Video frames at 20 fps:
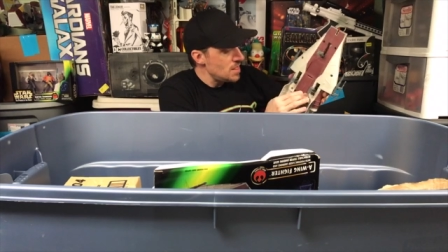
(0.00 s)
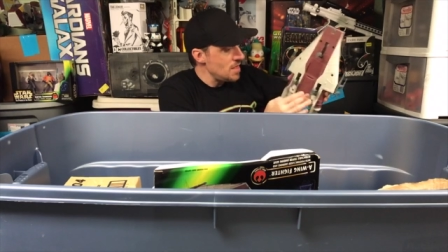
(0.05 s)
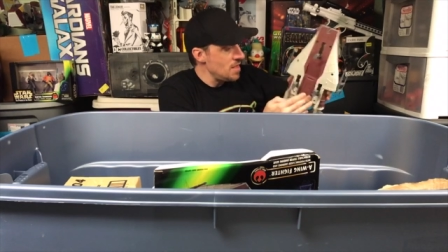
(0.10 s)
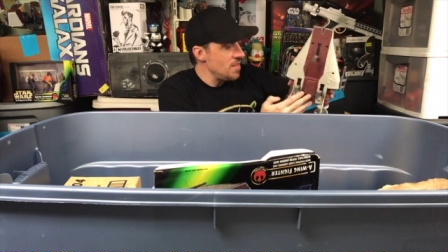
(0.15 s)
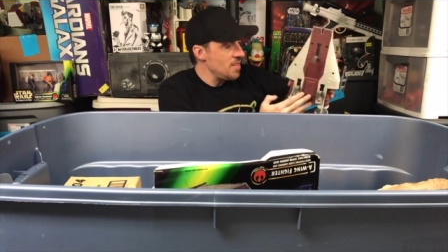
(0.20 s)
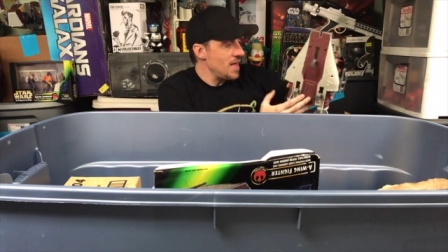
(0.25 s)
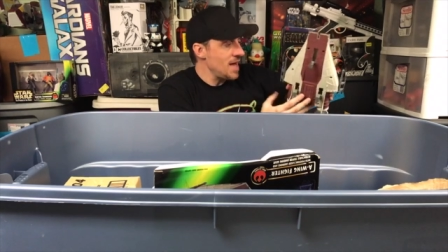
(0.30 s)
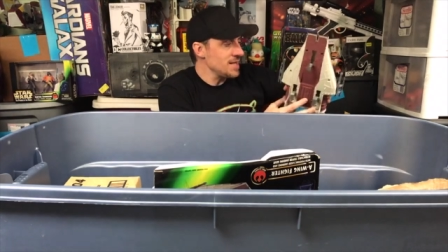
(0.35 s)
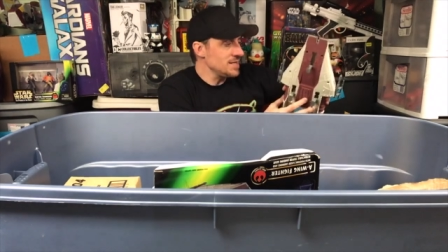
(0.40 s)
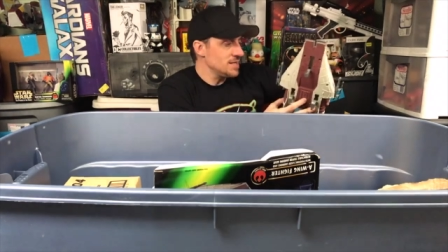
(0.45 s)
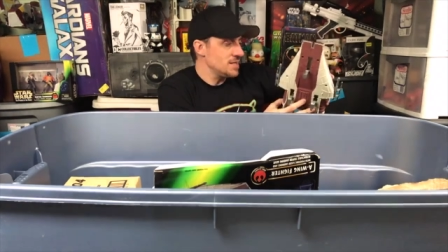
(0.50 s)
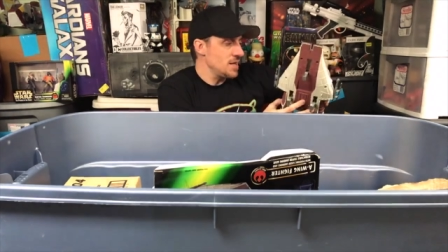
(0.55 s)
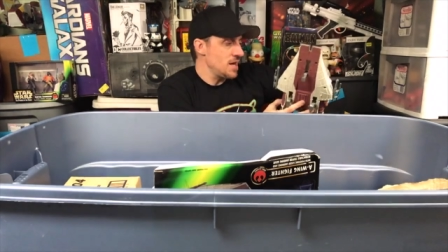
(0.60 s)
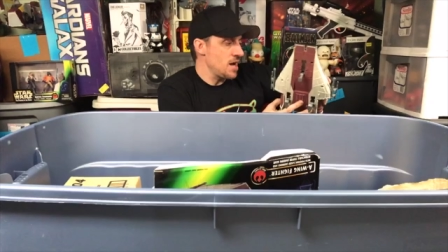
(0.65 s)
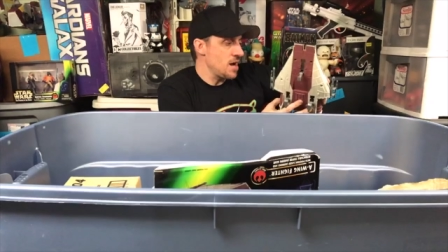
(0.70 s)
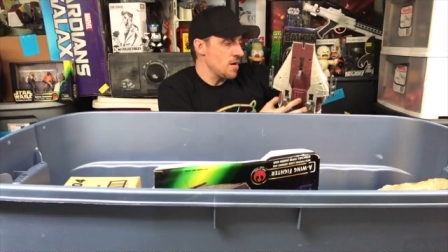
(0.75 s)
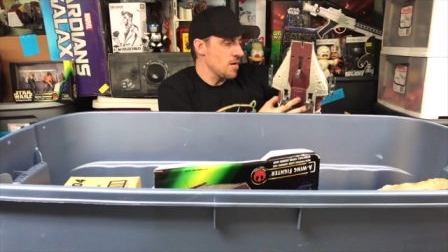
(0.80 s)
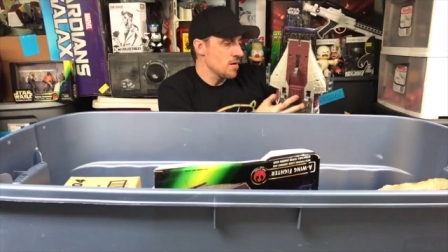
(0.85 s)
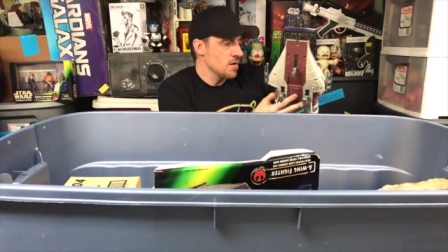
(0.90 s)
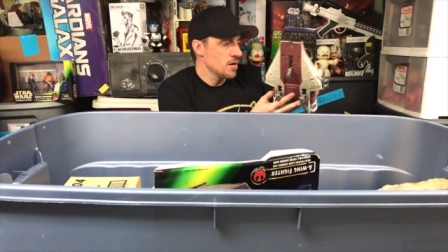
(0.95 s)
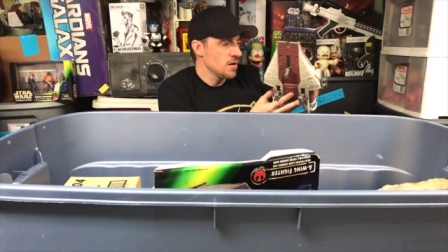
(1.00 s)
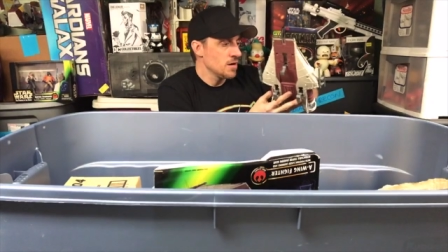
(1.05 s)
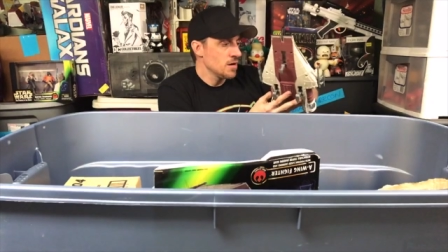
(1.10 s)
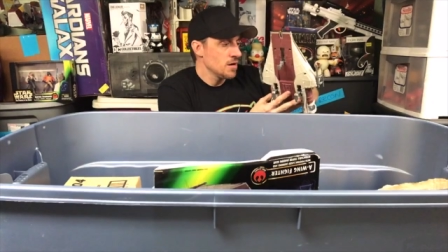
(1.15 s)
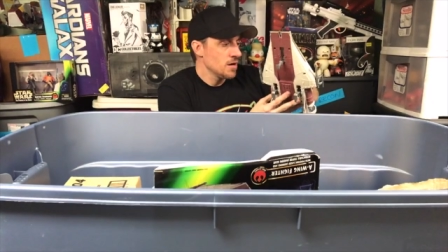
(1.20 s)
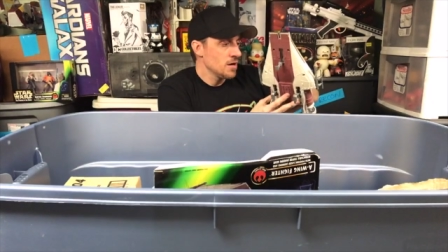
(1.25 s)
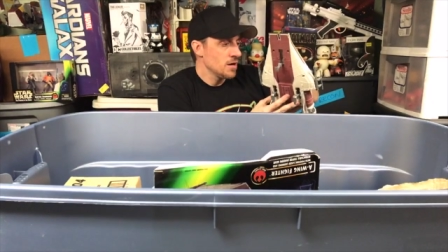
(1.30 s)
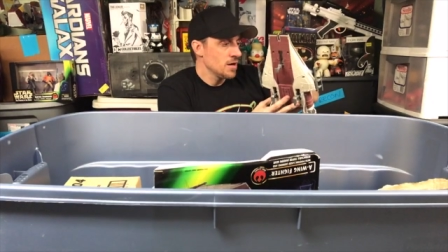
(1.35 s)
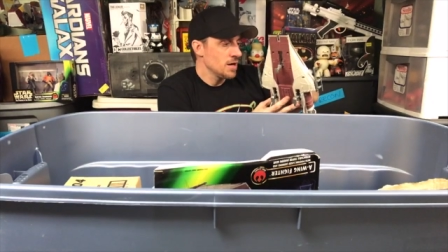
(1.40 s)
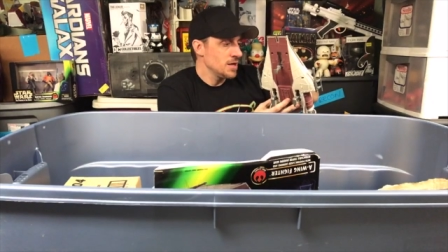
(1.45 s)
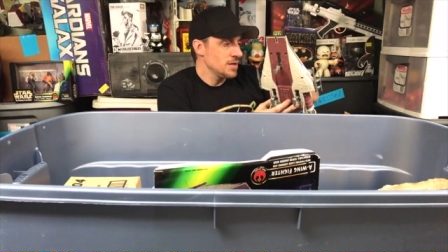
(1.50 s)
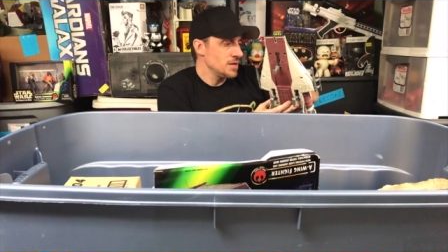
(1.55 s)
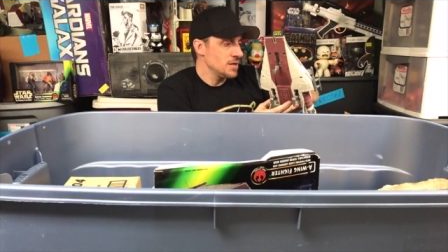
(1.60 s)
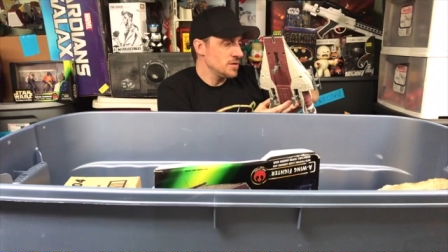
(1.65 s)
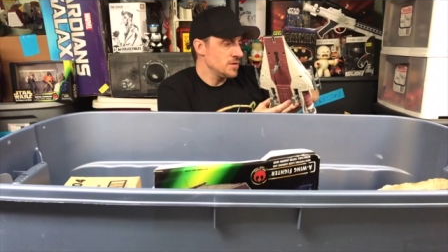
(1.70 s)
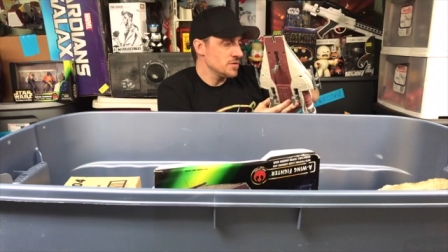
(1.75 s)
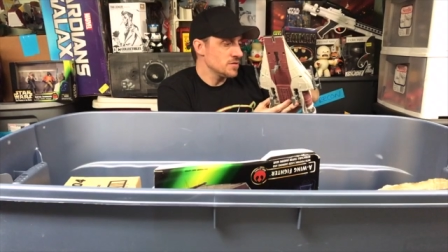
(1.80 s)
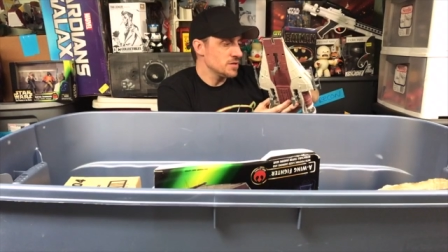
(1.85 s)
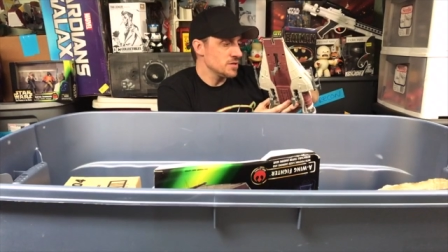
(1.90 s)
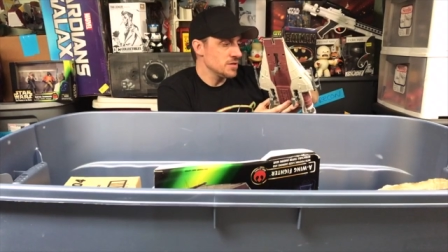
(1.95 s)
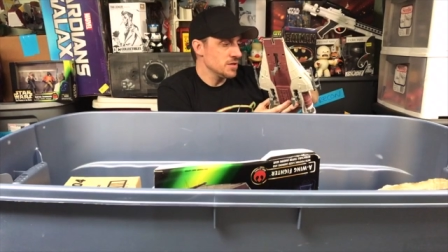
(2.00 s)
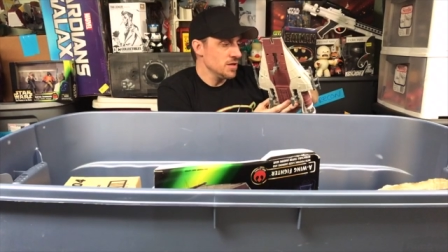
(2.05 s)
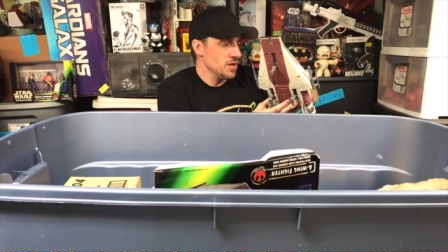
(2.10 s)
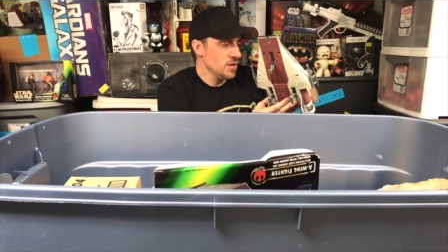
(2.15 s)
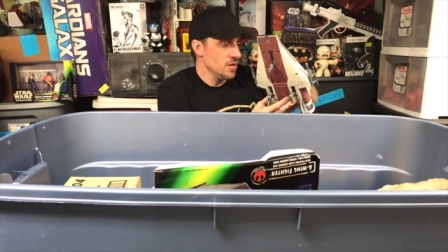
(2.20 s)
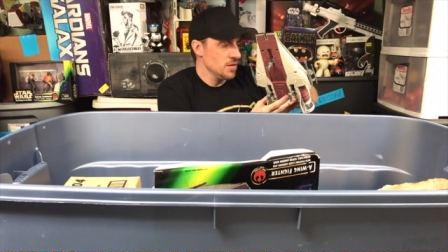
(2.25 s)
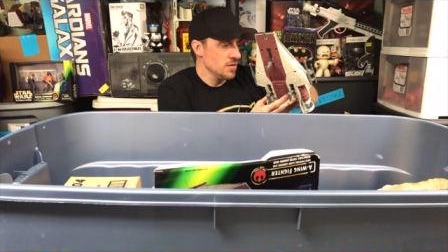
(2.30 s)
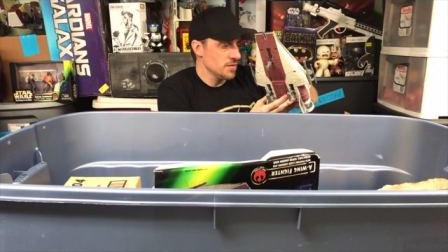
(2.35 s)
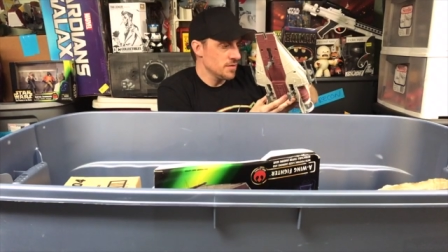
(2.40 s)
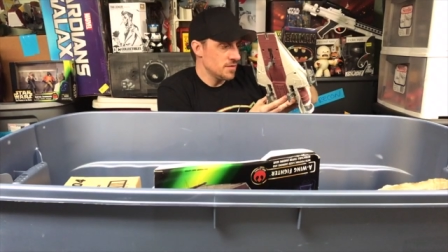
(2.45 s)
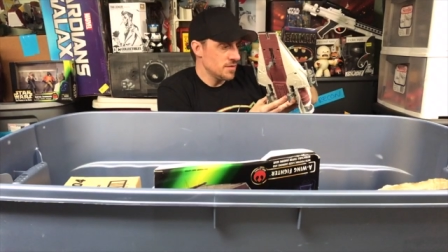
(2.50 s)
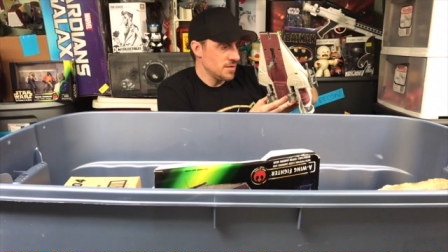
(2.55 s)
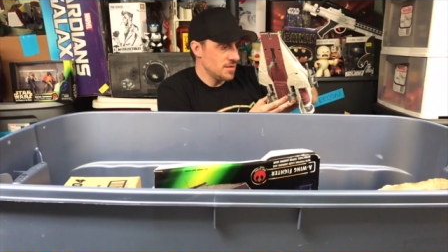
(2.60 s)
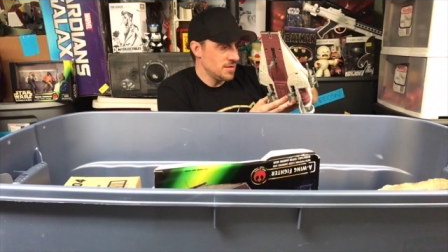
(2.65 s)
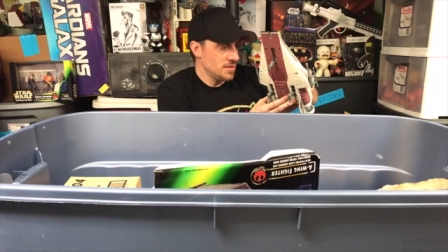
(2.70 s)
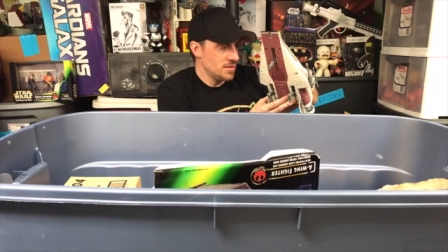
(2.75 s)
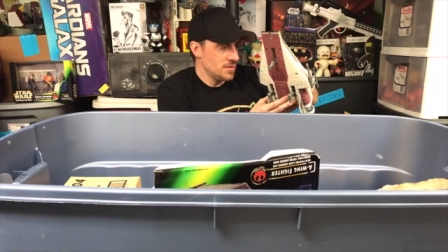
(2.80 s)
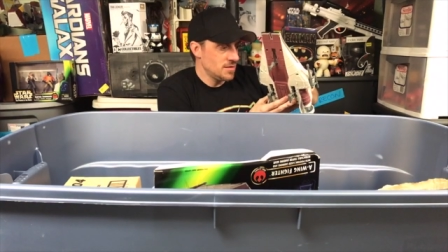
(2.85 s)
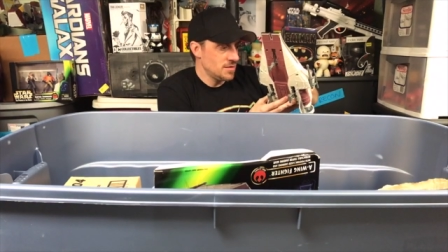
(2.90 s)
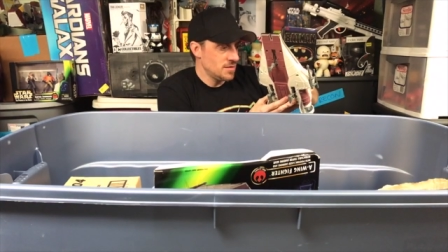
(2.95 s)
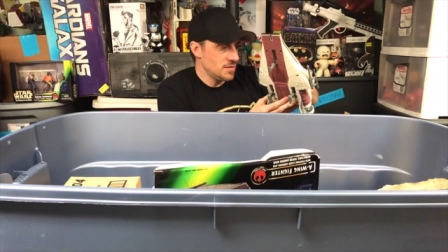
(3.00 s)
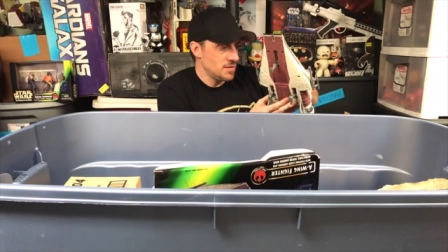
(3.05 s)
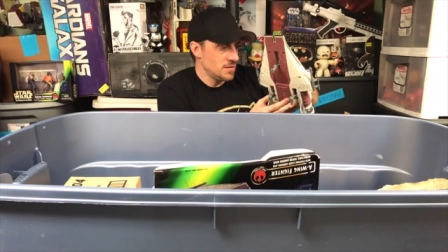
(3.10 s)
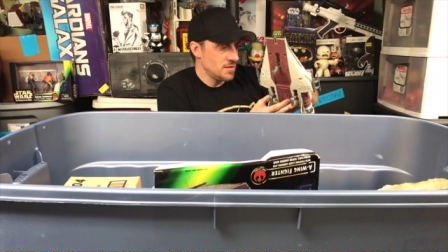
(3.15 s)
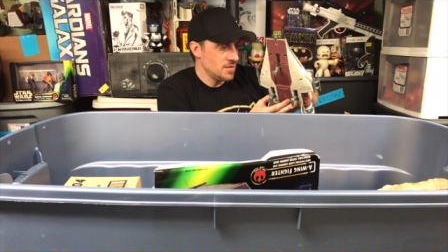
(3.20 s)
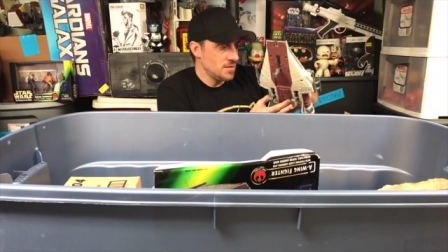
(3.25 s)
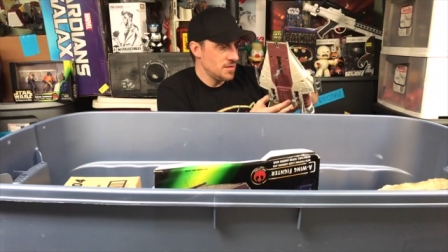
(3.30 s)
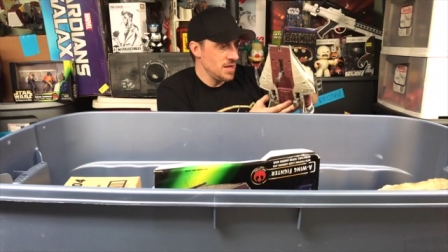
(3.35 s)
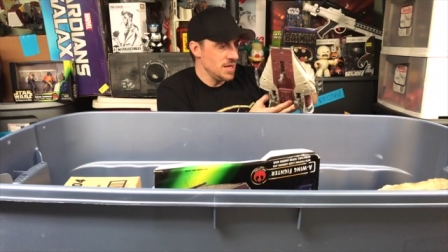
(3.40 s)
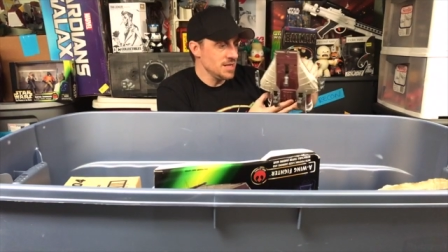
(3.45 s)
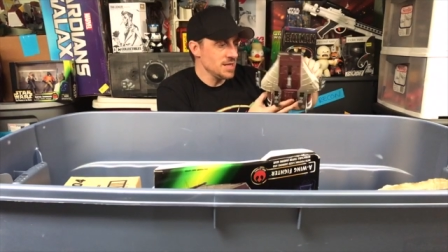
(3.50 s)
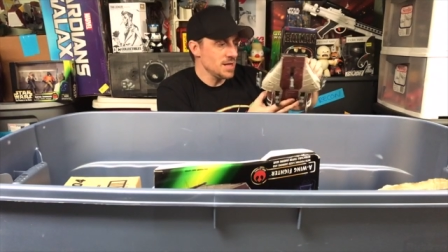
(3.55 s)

That's there. And then there's this little thing